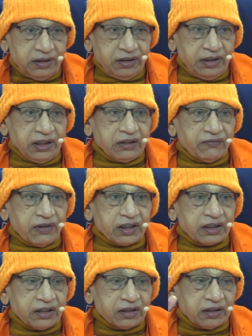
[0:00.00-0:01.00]
the
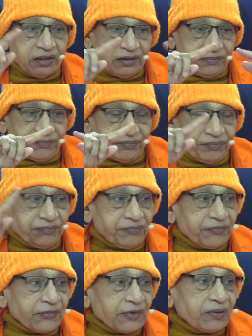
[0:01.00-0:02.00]
Ekavakyata,
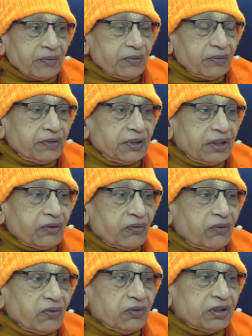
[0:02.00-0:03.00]
that
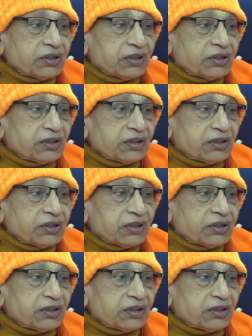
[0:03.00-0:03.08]
all the